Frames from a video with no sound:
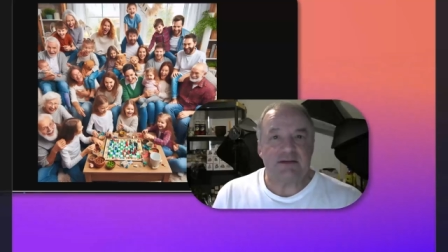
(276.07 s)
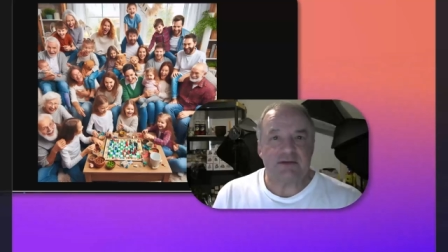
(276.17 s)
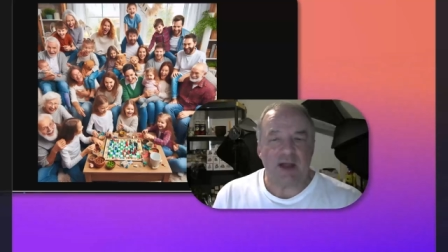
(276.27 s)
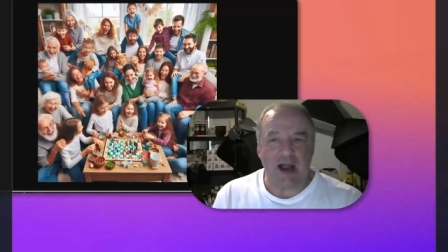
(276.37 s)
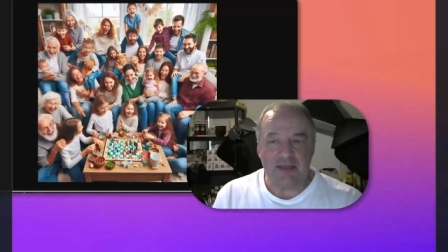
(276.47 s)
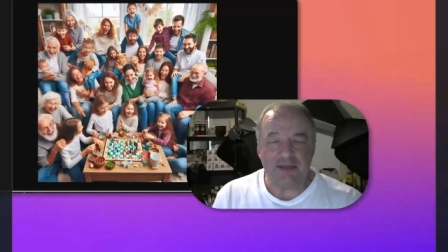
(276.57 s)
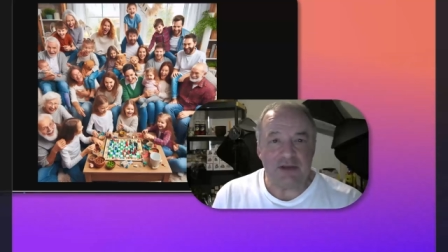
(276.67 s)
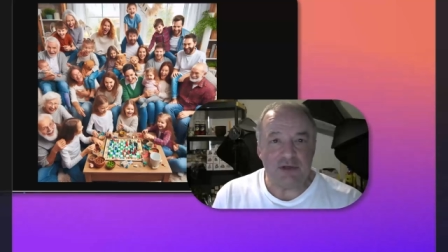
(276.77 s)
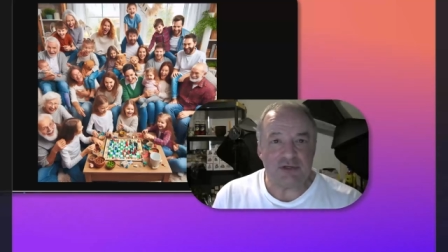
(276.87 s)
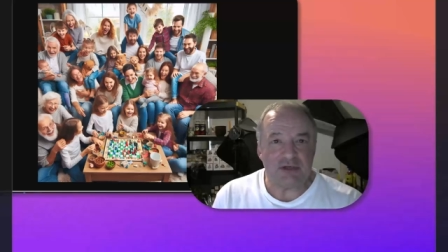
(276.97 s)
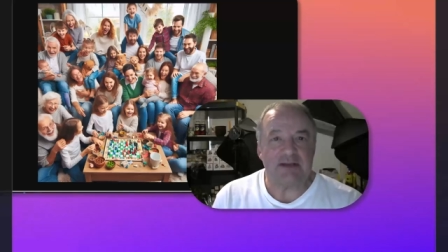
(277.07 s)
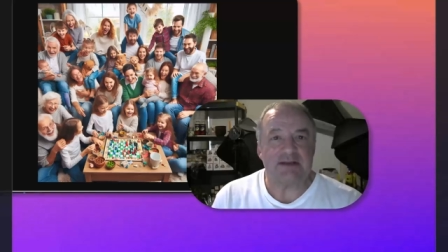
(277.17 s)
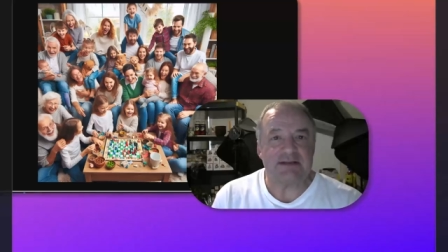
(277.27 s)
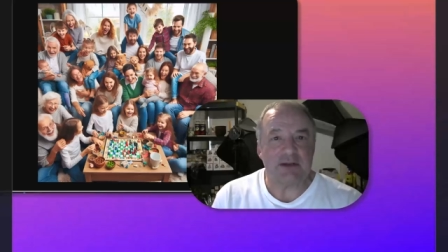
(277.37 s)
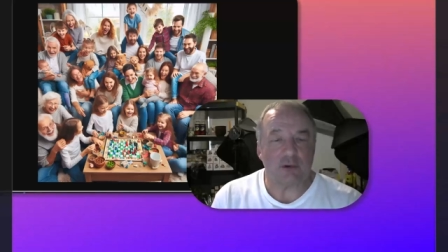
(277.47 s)
So I think you should
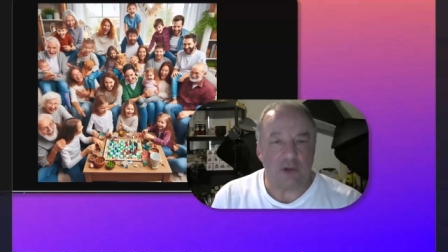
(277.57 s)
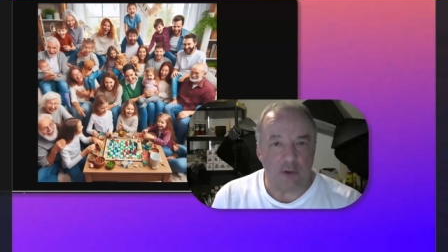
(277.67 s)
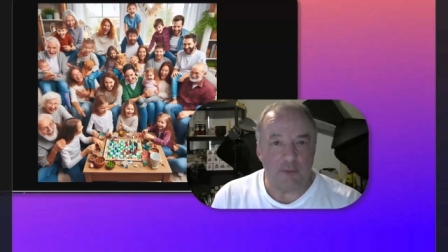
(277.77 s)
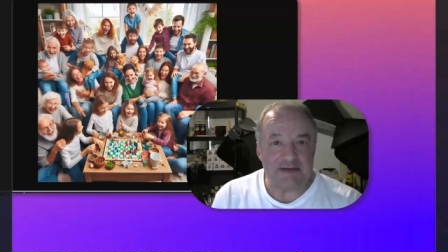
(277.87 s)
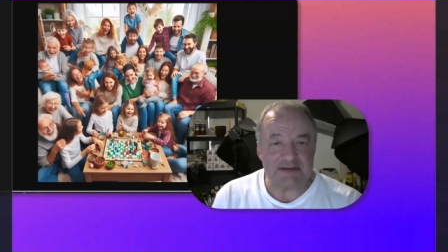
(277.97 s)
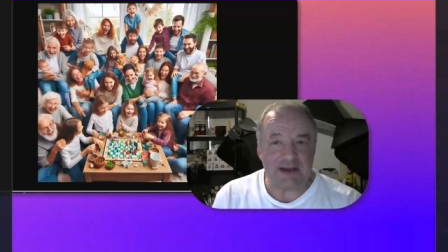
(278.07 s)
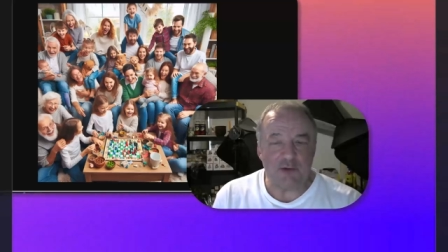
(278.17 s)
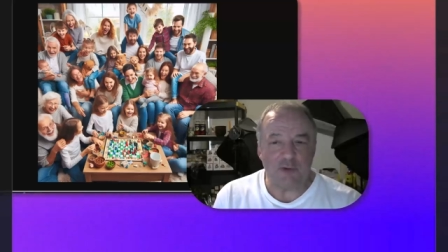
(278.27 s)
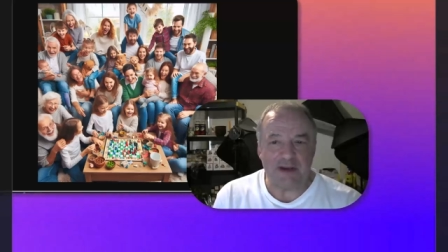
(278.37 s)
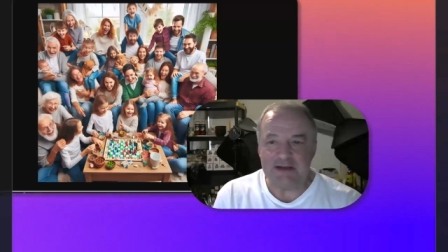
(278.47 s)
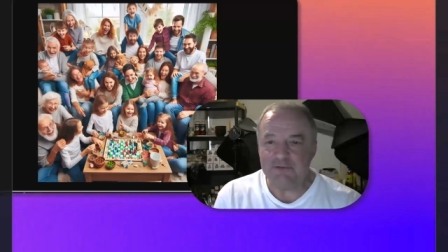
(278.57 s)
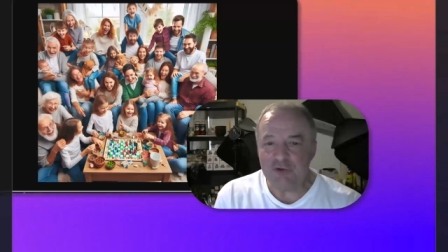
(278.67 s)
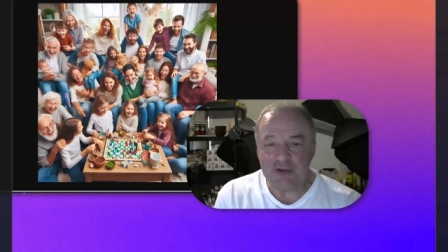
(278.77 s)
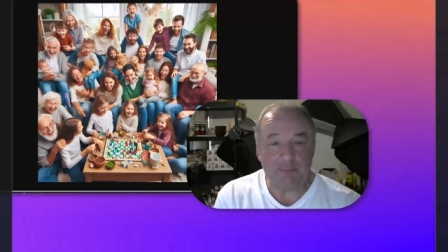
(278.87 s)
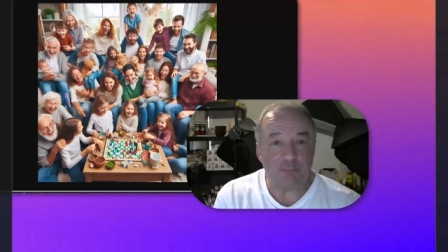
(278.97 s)
consider always saying "we," and if you
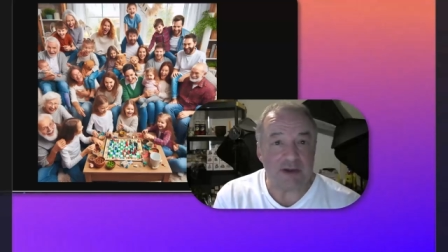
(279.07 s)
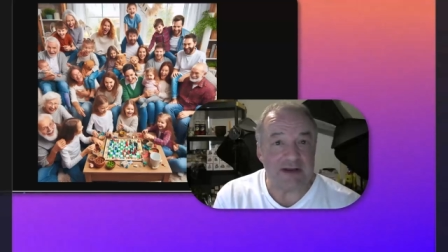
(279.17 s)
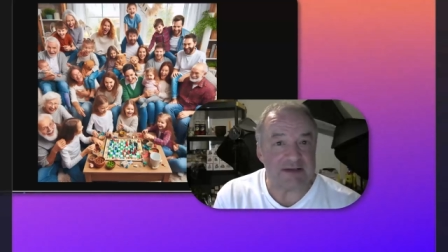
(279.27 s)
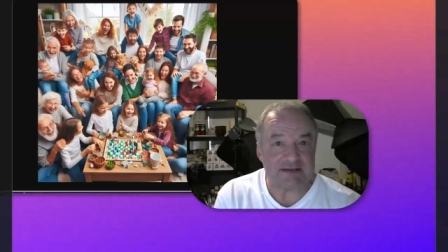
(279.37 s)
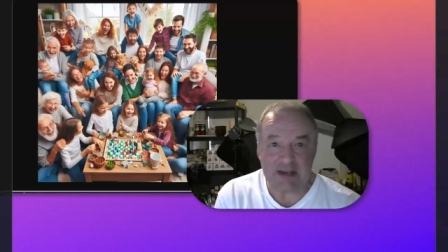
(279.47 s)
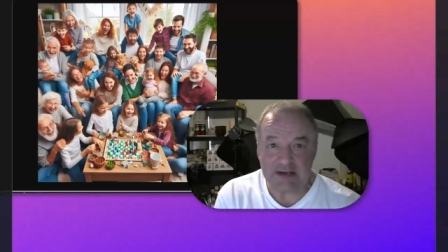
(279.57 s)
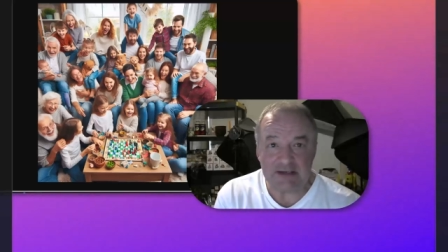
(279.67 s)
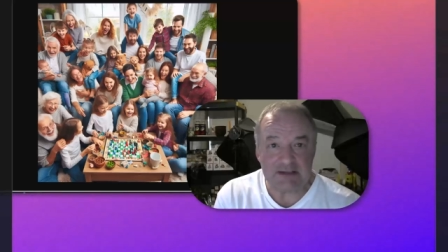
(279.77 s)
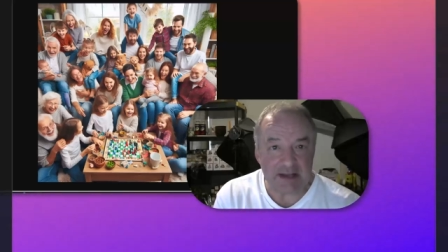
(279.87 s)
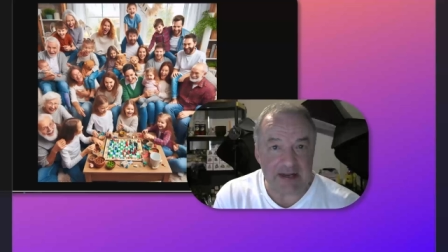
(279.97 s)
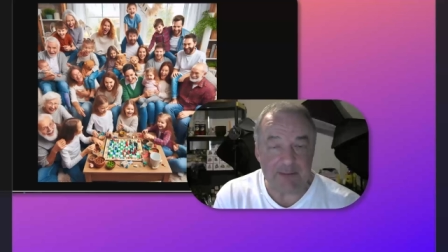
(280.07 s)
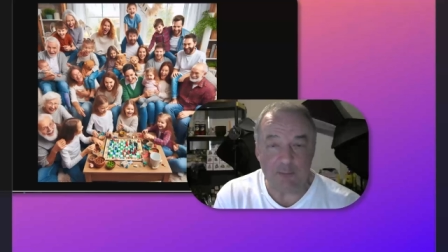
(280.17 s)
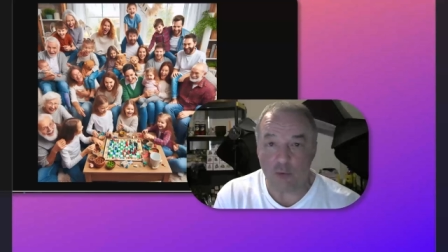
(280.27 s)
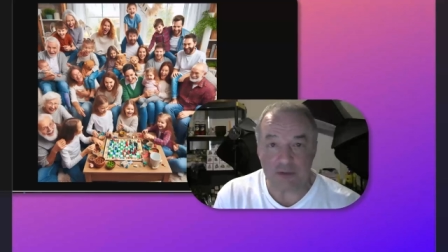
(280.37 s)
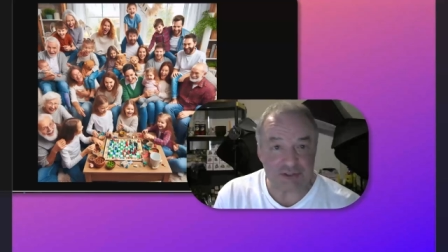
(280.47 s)
can bring a second name
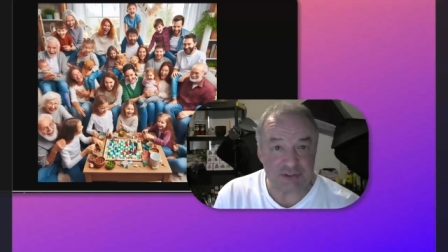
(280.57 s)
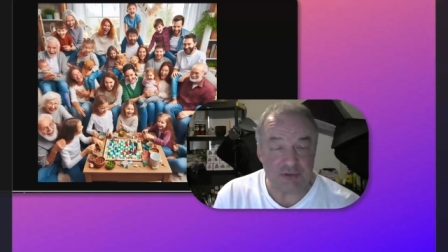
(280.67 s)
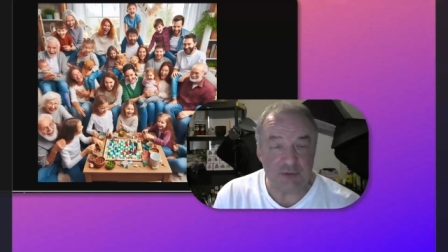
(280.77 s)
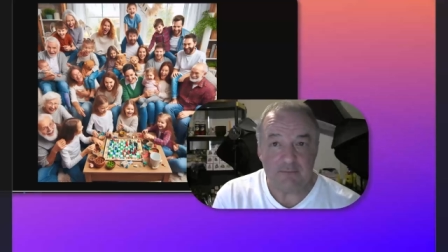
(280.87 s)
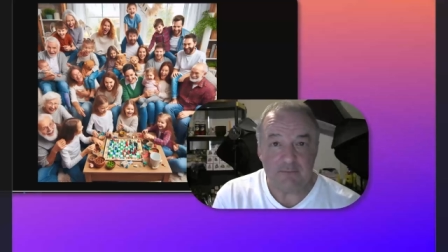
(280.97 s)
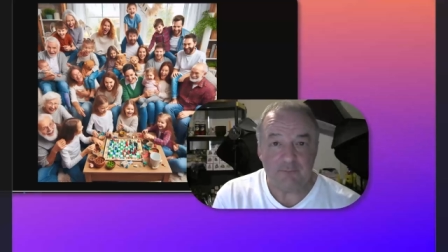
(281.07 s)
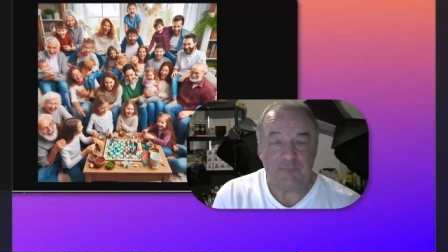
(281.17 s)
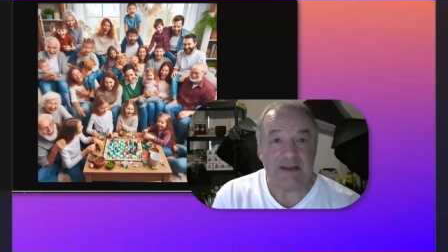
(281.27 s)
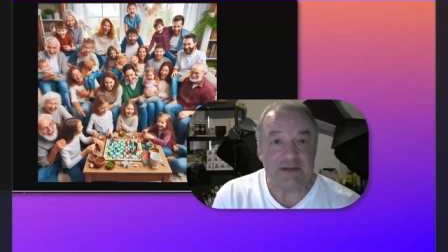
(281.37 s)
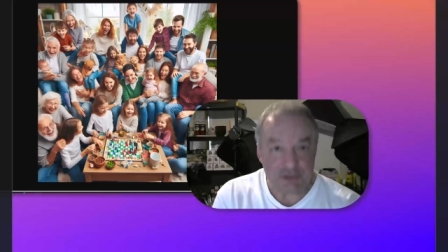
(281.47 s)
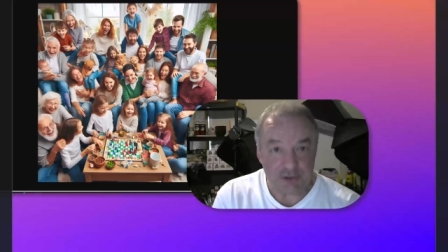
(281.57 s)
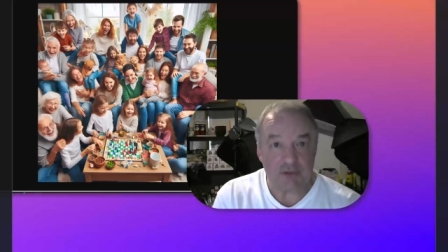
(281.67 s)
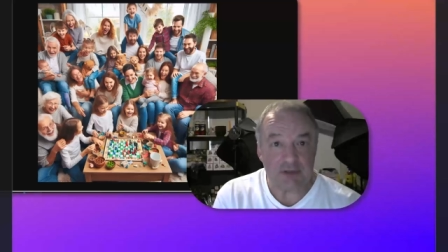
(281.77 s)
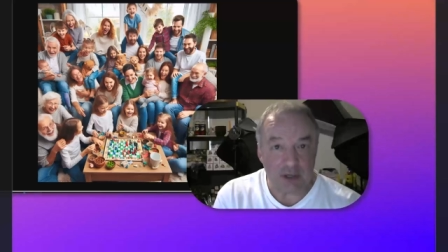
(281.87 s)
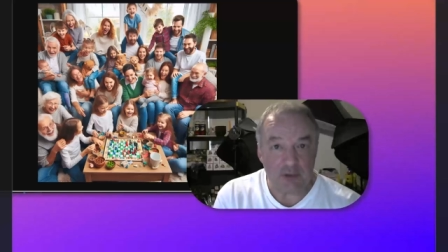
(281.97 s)
or two into your
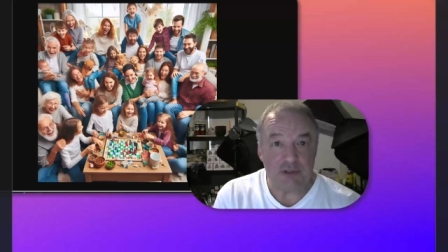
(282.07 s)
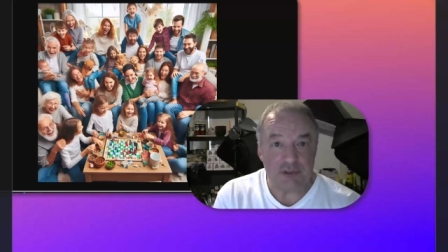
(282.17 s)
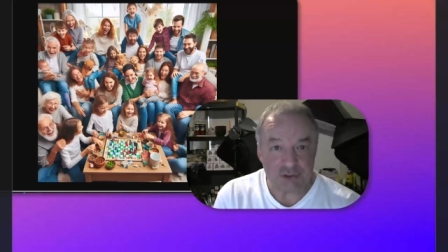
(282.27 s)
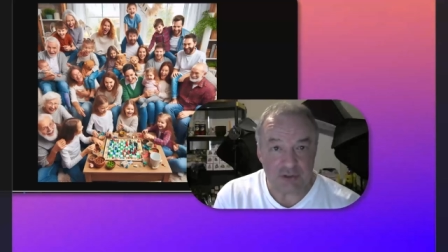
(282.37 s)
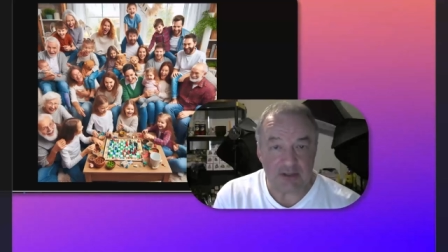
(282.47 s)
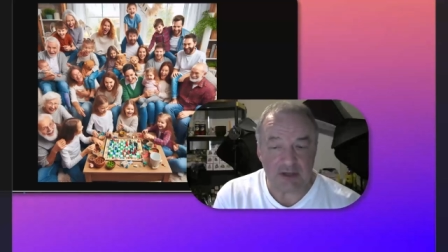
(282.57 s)
note, you should.